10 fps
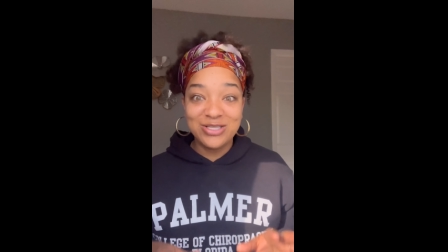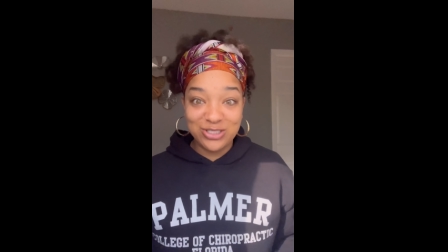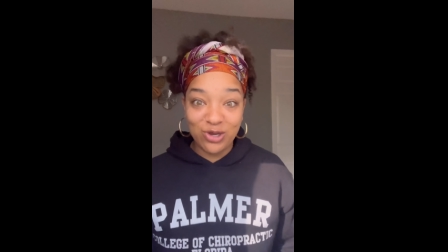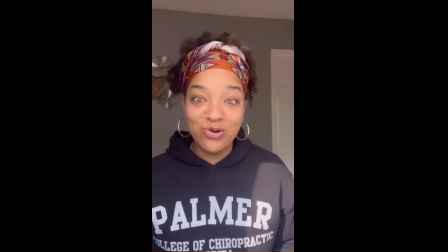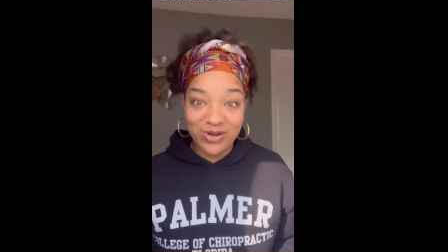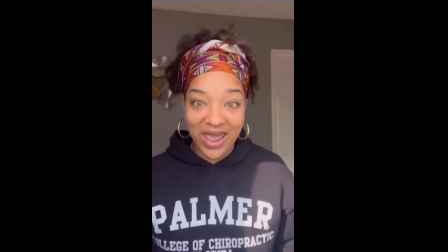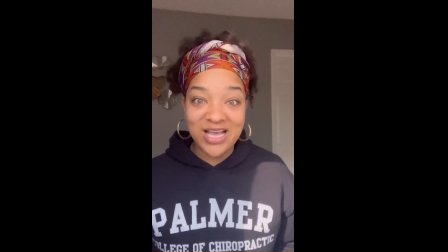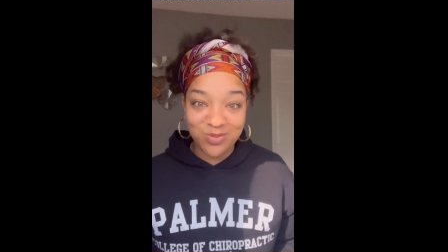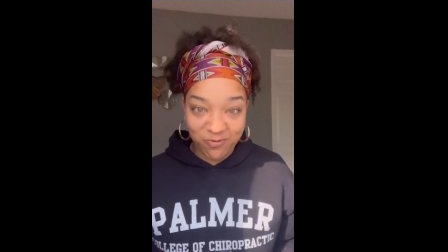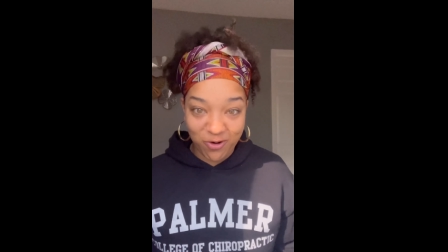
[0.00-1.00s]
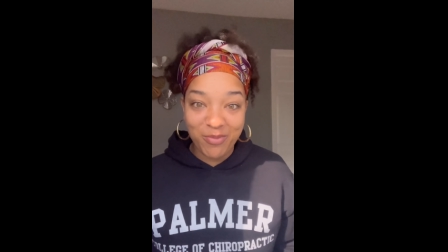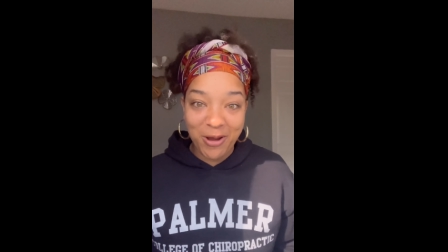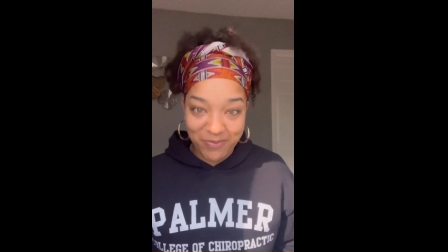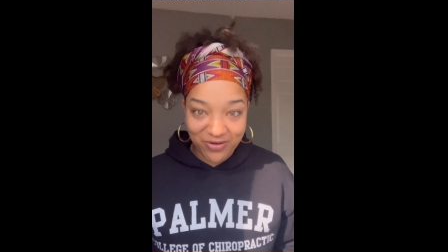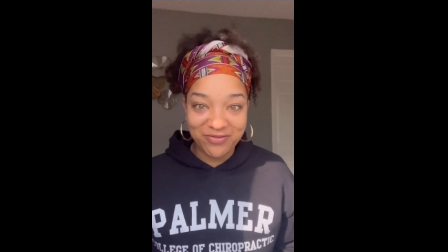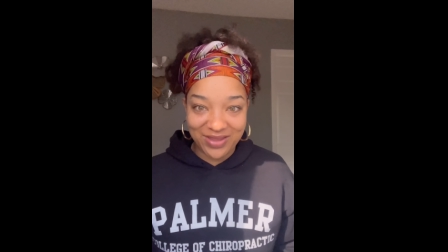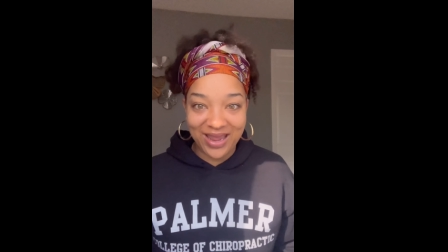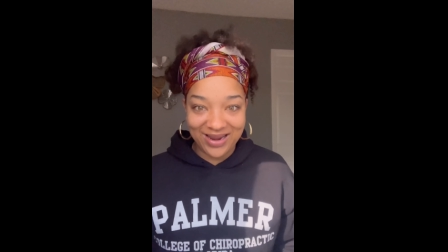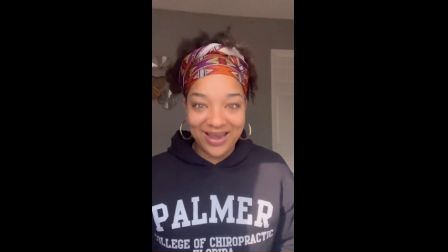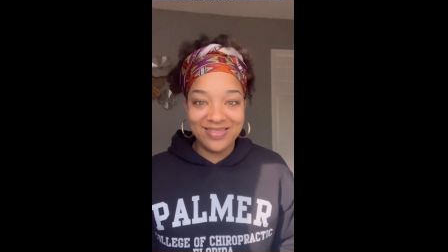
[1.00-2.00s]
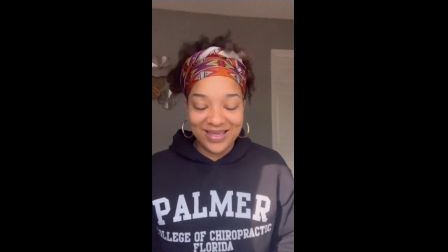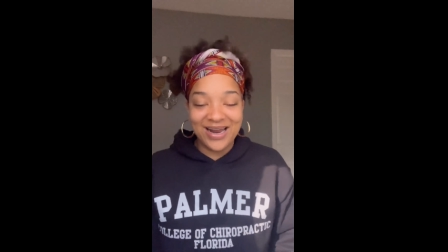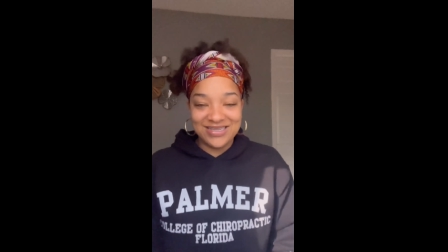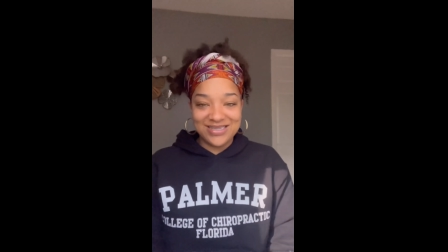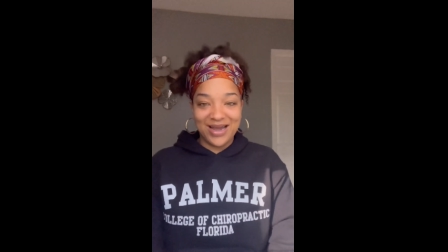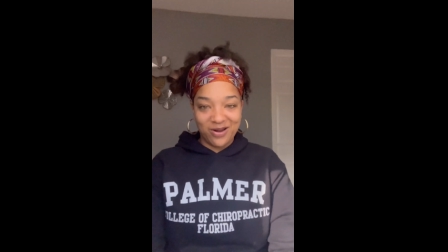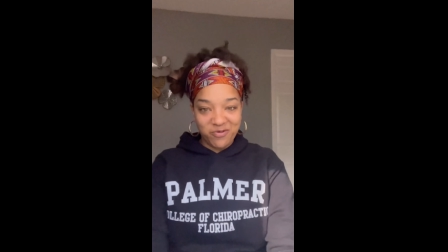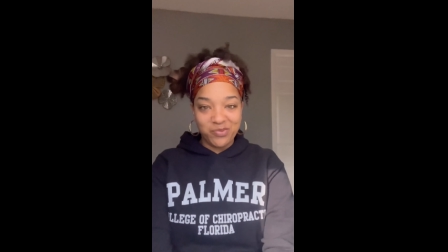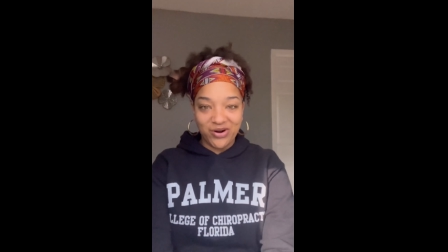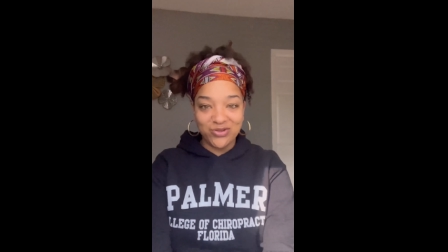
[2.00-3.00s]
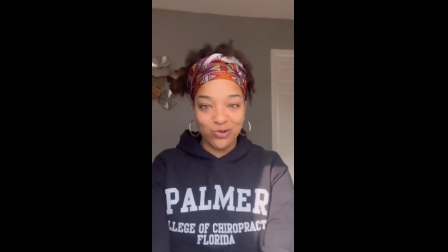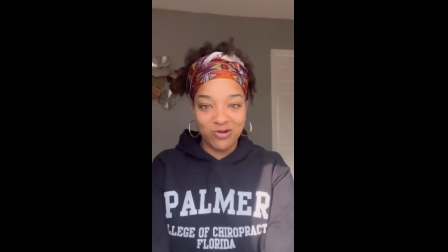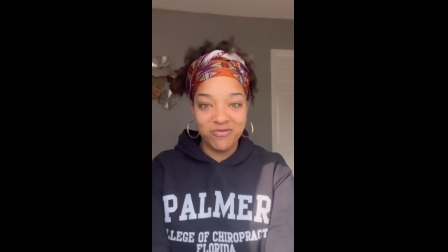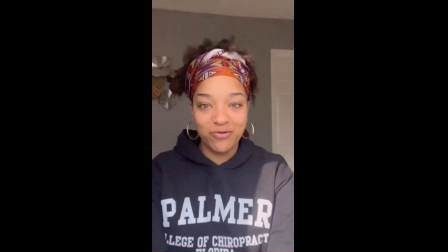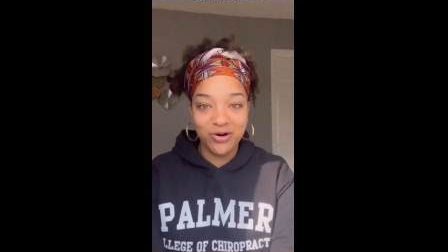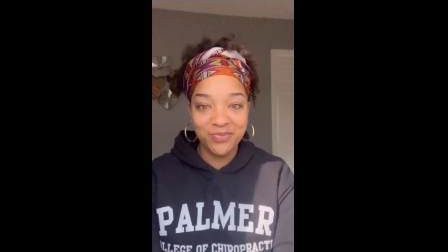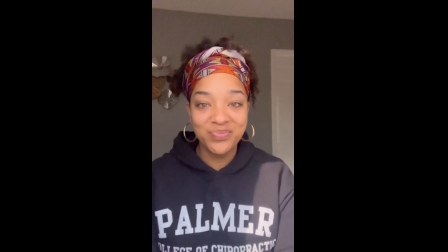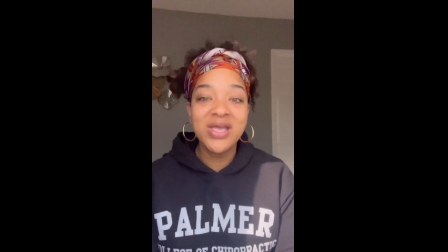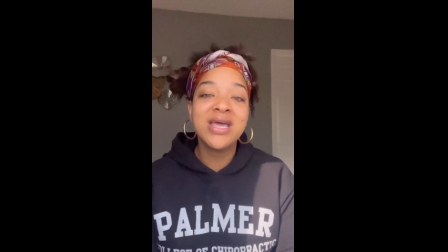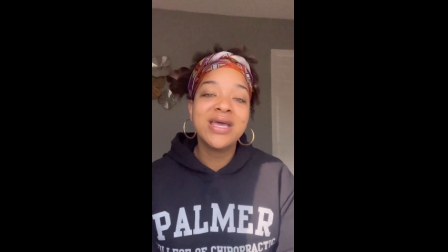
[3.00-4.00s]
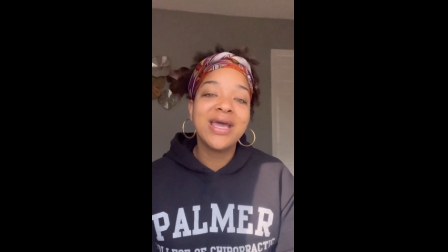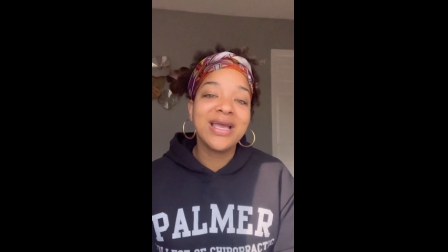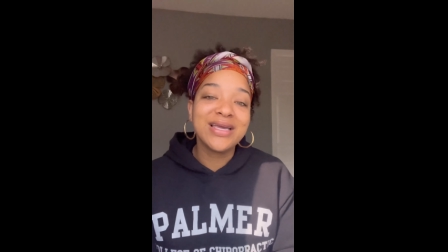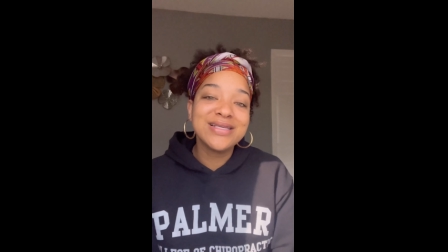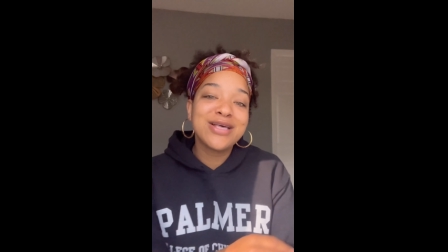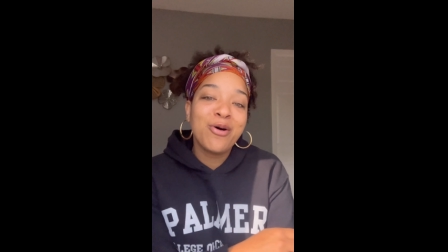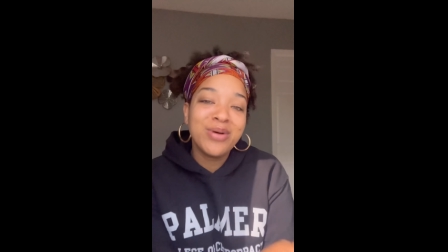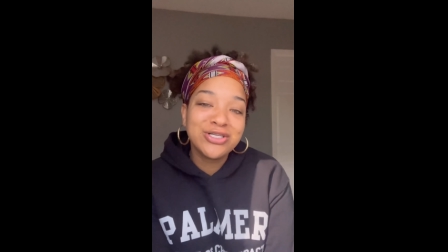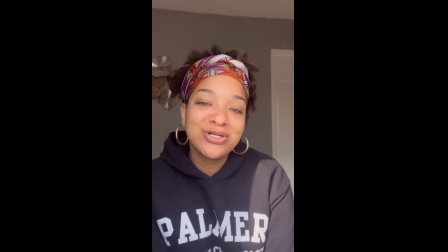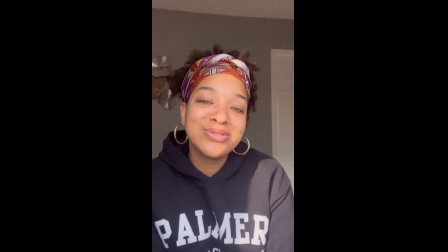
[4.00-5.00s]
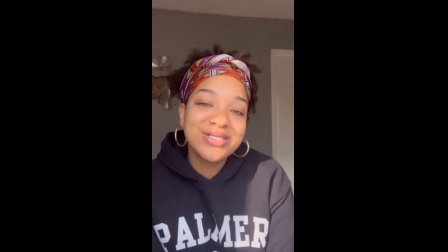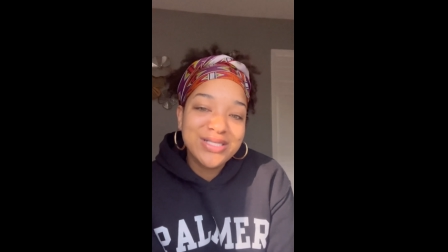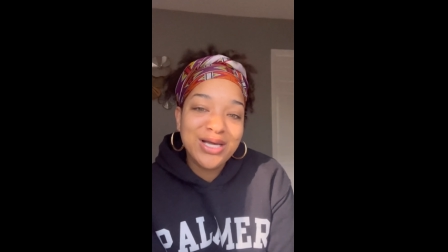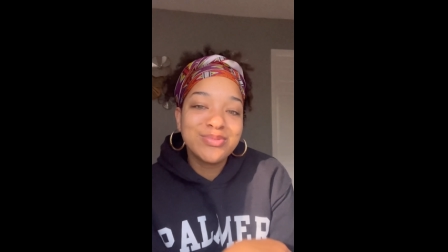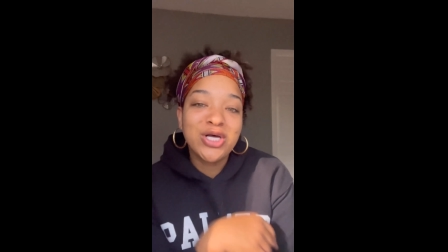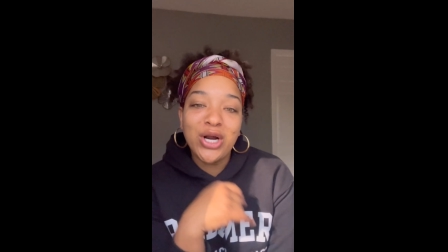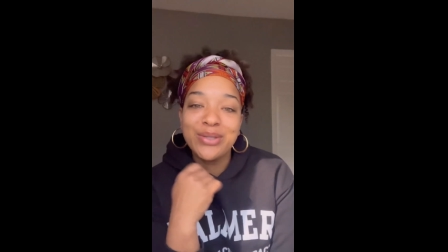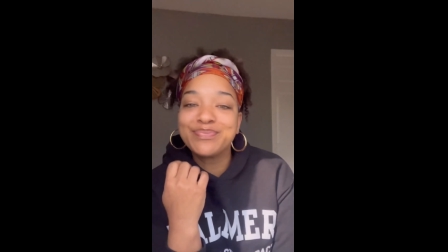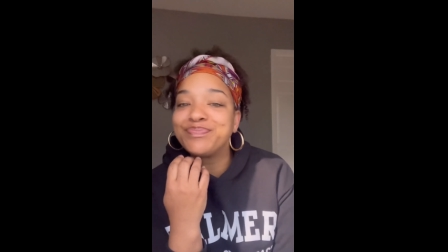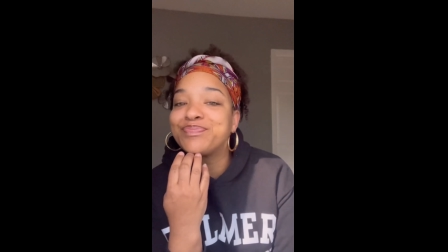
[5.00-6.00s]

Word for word: two days before my birthday and then i sign up for part three and four and guess how much those exams are